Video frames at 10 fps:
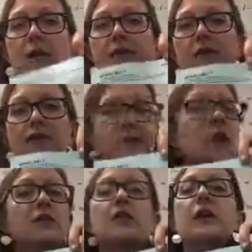of
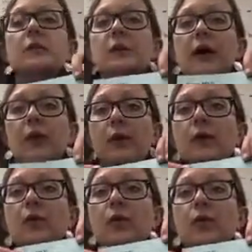the Greenbelt Part
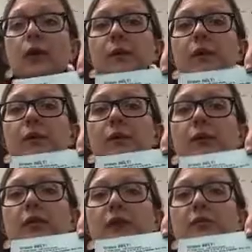1, we went
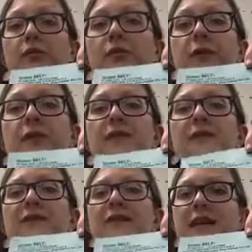through a lot of the first
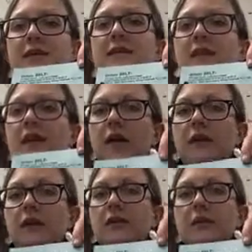skills that are
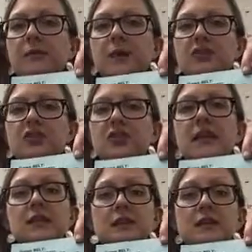on our Greenbelt
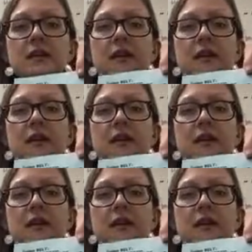sheet.